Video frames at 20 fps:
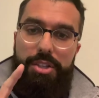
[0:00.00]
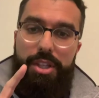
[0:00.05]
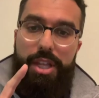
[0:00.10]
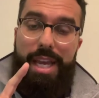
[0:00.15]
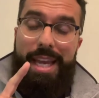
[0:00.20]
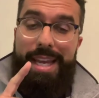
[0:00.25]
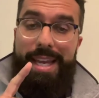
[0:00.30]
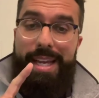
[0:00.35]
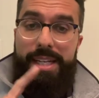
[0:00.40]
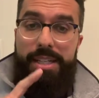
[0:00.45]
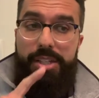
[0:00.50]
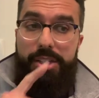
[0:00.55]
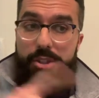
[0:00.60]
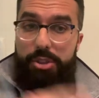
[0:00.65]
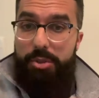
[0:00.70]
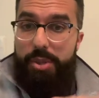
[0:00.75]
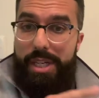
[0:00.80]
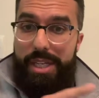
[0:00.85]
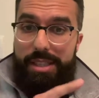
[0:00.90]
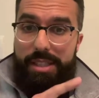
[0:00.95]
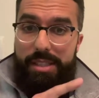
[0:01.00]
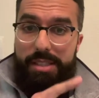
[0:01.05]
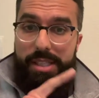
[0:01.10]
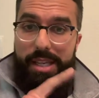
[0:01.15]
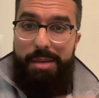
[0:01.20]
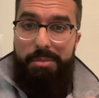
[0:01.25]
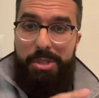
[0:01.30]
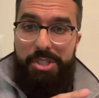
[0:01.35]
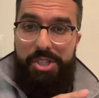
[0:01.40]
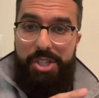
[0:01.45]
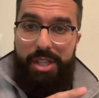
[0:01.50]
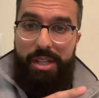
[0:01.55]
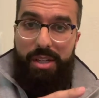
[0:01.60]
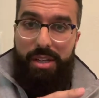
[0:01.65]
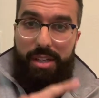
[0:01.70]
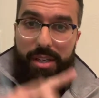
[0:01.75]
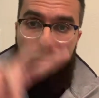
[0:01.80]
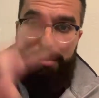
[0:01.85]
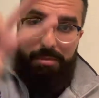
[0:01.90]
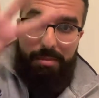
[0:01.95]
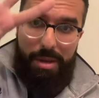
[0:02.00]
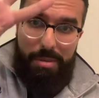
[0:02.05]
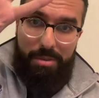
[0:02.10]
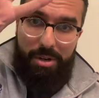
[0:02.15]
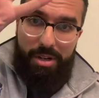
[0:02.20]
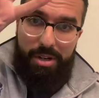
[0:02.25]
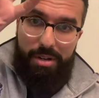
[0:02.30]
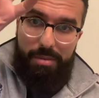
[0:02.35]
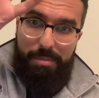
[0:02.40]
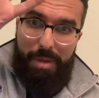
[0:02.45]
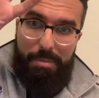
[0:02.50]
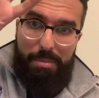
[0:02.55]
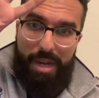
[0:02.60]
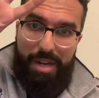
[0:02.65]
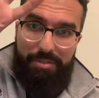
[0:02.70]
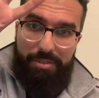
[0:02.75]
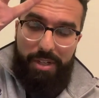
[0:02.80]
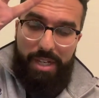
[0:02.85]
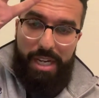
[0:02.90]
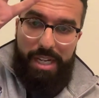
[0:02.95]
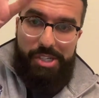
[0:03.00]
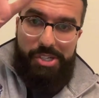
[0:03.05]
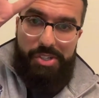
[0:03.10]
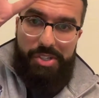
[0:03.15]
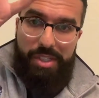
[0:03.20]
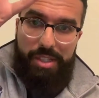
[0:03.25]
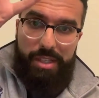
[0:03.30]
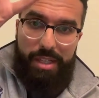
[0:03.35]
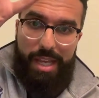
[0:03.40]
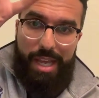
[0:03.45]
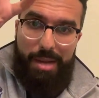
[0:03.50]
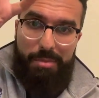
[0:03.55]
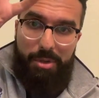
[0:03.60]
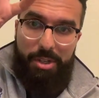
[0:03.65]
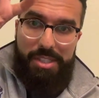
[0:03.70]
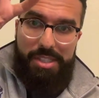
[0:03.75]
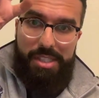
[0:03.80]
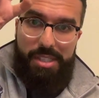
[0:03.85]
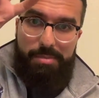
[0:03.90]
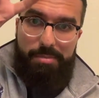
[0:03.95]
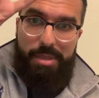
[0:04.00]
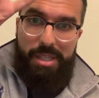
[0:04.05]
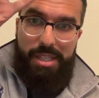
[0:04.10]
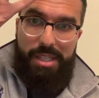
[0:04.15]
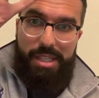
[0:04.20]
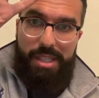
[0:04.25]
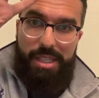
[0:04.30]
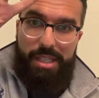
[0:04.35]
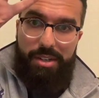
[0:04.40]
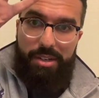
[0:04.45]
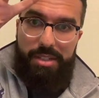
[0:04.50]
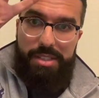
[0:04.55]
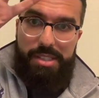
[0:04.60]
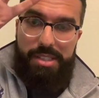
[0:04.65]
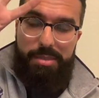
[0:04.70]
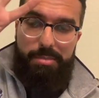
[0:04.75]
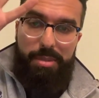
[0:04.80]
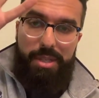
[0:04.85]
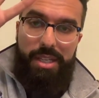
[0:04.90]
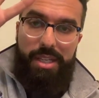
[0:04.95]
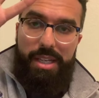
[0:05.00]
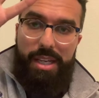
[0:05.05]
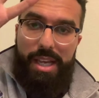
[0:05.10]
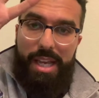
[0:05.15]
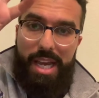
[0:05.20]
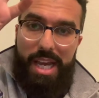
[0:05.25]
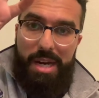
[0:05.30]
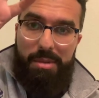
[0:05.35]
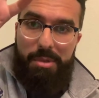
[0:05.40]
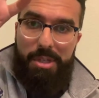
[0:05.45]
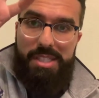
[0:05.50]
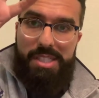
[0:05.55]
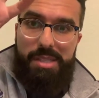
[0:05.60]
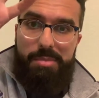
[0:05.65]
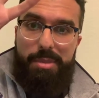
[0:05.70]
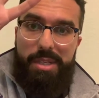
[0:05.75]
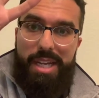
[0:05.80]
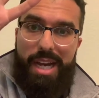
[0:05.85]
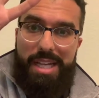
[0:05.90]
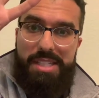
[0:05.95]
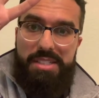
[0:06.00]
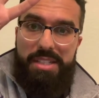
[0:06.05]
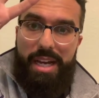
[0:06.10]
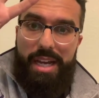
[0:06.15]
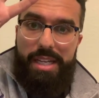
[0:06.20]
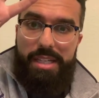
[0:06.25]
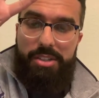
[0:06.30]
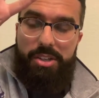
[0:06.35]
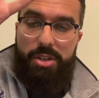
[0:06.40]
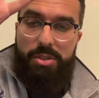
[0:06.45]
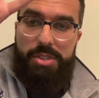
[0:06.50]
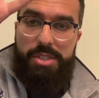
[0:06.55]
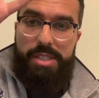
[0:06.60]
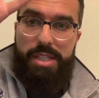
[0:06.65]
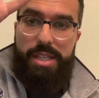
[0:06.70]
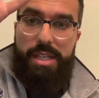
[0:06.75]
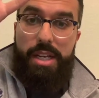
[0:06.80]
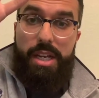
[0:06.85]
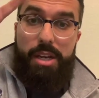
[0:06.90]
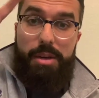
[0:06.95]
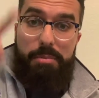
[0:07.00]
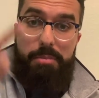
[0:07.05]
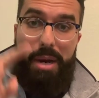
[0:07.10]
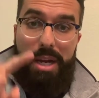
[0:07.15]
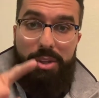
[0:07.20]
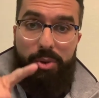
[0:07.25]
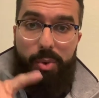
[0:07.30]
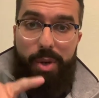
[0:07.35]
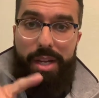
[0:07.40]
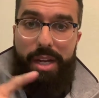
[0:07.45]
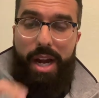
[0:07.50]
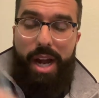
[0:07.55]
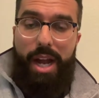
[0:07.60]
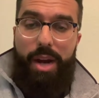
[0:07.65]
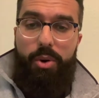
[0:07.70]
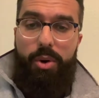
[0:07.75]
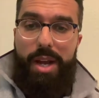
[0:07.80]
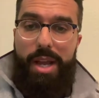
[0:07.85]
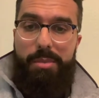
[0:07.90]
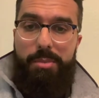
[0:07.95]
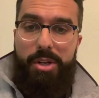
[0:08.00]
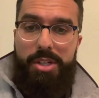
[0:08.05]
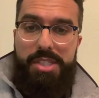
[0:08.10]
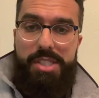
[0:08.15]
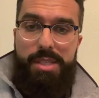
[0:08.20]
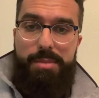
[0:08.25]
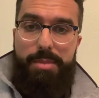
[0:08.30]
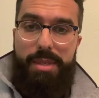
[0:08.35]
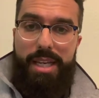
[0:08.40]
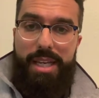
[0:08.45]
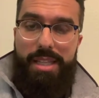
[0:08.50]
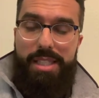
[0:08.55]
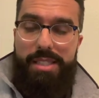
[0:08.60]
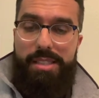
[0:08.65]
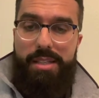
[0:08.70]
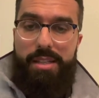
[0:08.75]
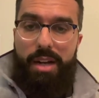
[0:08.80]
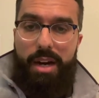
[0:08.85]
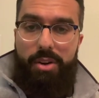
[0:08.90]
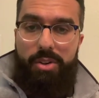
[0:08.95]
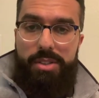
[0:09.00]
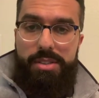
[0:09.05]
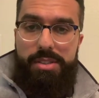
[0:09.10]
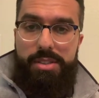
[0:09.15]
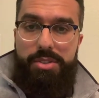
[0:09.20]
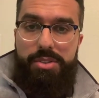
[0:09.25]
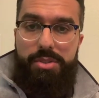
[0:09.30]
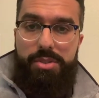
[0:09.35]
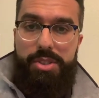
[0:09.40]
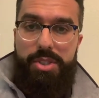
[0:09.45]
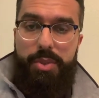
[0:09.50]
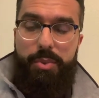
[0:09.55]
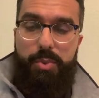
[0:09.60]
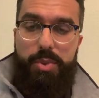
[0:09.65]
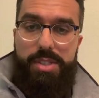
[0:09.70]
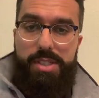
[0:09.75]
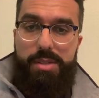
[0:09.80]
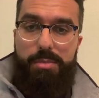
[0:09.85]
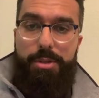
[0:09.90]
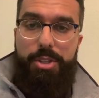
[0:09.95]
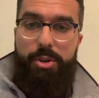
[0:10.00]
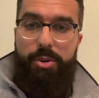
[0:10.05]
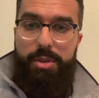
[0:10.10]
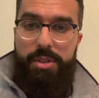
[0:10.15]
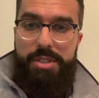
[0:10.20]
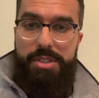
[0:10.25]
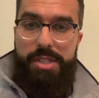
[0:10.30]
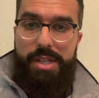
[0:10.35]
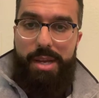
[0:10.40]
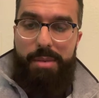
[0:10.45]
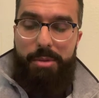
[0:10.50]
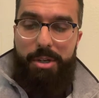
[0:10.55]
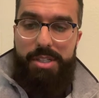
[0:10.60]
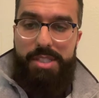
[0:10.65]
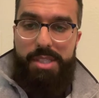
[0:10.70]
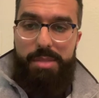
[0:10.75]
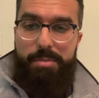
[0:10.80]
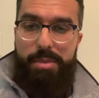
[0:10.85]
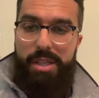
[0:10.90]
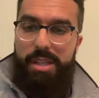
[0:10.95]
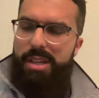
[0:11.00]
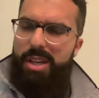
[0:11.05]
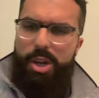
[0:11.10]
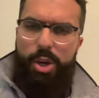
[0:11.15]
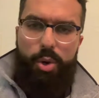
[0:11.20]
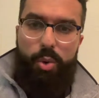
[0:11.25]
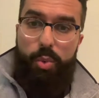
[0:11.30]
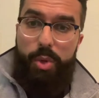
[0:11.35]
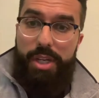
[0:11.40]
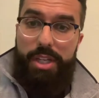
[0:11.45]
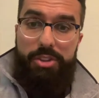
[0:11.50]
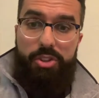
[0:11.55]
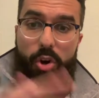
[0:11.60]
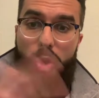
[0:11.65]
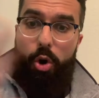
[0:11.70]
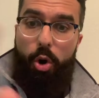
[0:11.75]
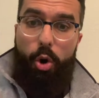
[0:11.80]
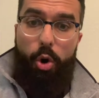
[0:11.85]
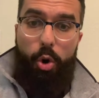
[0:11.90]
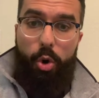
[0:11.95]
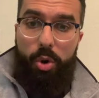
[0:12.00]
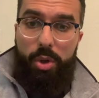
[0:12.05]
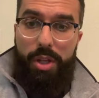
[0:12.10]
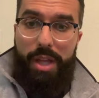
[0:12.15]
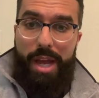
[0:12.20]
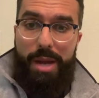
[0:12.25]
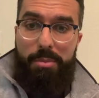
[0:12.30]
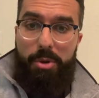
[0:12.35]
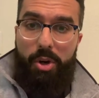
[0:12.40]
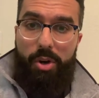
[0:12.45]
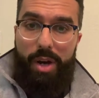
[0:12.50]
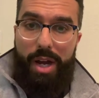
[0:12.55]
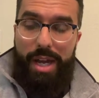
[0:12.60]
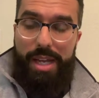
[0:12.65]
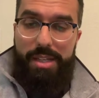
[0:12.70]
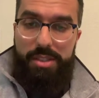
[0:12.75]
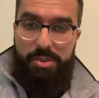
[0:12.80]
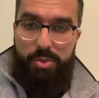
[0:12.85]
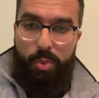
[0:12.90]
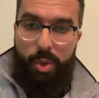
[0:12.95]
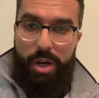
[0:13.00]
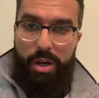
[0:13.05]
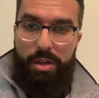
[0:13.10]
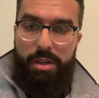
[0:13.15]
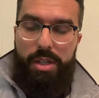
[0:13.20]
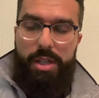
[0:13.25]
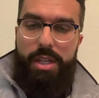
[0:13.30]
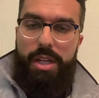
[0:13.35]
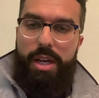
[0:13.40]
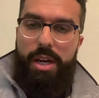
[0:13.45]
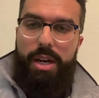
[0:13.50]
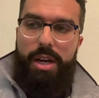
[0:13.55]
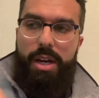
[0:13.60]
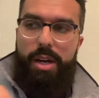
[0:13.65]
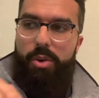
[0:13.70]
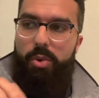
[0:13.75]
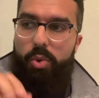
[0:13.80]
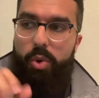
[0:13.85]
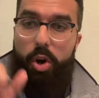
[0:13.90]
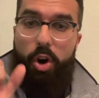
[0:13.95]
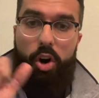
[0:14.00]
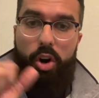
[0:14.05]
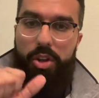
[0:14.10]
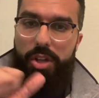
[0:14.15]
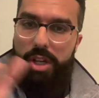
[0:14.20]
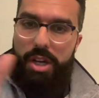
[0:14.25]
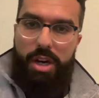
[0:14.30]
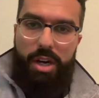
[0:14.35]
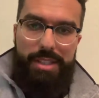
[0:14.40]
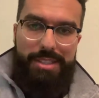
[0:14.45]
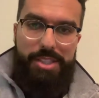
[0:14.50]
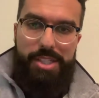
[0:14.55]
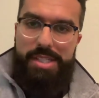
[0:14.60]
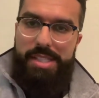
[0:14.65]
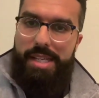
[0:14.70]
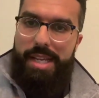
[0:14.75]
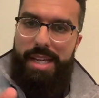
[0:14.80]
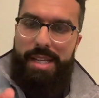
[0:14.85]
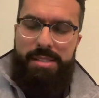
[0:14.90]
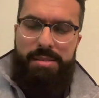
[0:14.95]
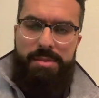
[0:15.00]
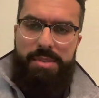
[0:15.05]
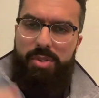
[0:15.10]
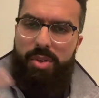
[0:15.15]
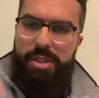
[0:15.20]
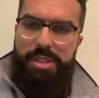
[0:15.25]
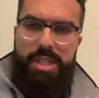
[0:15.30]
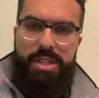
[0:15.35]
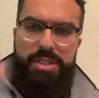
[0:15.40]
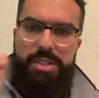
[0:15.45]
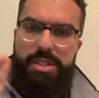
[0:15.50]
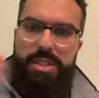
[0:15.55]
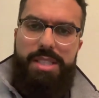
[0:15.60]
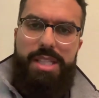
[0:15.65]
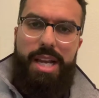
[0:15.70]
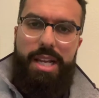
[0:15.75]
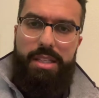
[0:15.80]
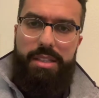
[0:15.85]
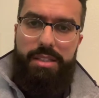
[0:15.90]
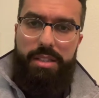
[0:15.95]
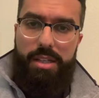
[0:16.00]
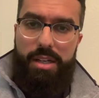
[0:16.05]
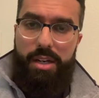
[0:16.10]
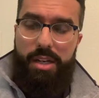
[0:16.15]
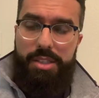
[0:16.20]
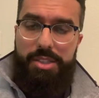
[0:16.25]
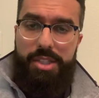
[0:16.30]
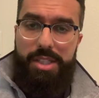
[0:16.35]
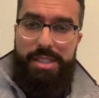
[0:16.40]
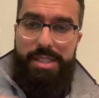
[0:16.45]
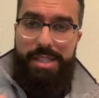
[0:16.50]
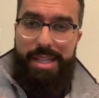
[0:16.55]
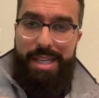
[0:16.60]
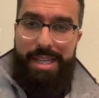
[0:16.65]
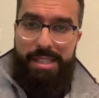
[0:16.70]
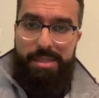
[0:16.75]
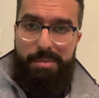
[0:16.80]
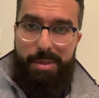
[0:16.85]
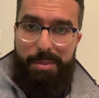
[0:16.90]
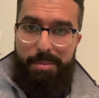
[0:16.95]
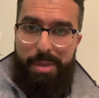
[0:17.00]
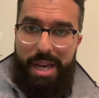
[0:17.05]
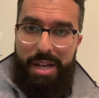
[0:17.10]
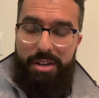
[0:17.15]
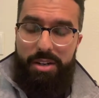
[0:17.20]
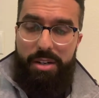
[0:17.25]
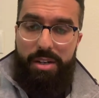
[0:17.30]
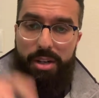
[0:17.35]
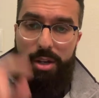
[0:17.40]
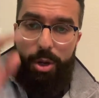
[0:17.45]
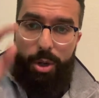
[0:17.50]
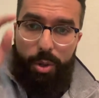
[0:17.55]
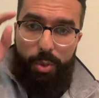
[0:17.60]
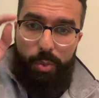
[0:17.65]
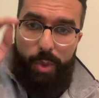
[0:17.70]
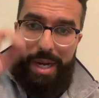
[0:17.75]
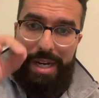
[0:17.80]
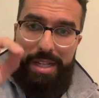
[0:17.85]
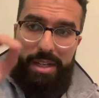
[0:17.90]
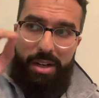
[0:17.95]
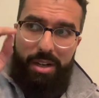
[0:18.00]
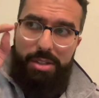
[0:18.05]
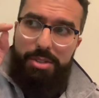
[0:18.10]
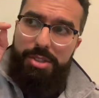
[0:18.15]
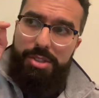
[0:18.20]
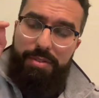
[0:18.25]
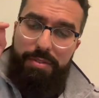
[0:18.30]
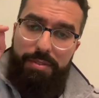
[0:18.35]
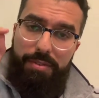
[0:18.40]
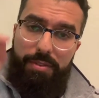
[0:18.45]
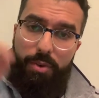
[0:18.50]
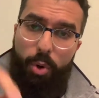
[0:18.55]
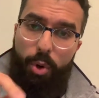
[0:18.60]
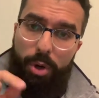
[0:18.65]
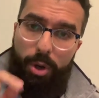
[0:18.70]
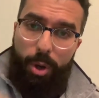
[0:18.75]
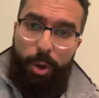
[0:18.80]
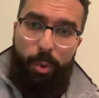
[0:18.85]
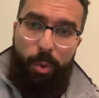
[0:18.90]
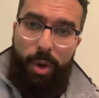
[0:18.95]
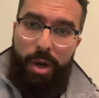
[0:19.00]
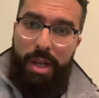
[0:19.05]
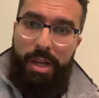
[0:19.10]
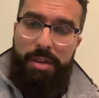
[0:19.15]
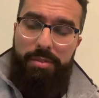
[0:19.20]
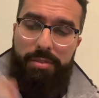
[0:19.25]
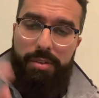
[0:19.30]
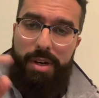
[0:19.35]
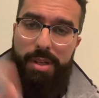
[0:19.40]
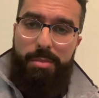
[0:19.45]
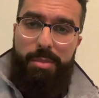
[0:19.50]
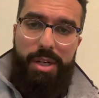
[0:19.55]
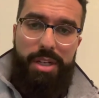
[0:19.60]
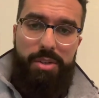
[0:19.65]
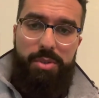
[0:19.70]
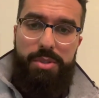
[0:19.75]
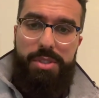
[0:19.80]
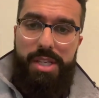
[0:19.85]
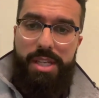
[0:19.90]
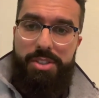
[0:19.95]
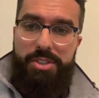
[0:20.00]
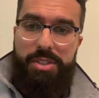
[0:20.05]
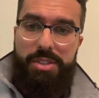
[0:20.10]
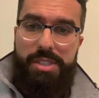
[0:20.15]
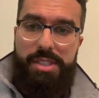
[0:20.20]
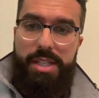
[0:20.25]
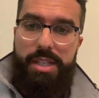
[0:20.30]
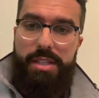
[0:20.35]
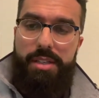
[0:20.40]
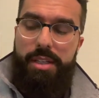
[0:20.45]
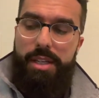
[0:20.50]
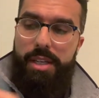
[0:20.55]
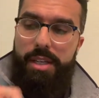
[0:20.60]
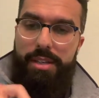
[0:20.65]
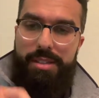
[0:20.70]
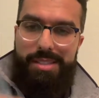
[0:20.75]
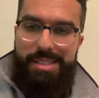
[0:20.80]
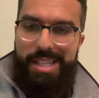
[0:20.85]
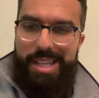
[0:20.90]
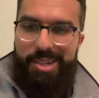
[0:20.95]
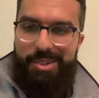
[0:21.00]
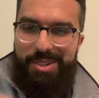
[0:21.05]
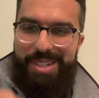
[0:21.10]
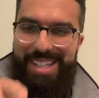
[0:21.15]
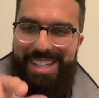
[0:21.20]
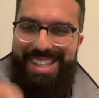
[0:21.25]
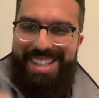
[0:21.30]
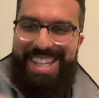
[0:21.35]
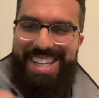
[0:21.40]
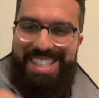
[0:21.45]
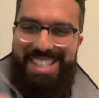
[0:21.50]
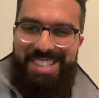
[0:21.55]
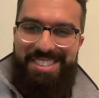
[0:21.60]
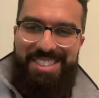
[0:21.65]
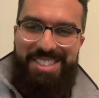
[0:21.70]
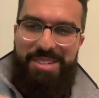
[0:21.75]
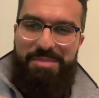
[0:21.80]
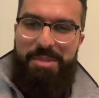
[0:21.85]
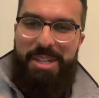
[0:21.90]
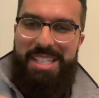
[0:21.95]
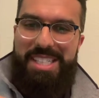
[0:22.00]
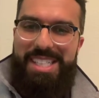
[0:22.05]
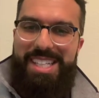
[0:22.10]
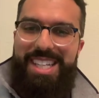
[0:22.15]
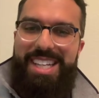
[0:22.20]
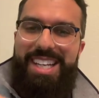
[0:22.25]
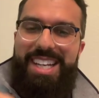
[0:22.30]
and you get this imaging, remember my bifurcation, MRCP, ERCP. MRCP, I diagnosed it. By the way, our MRCP, at least in our institution, when somebody orders an MRCP, we get the whole MRI as well. All the contrast enhancements. So I'll tell you exactly the contrast enhancement pattern. Radiology 401, for anybody who's interested. Steateria, thank you so much.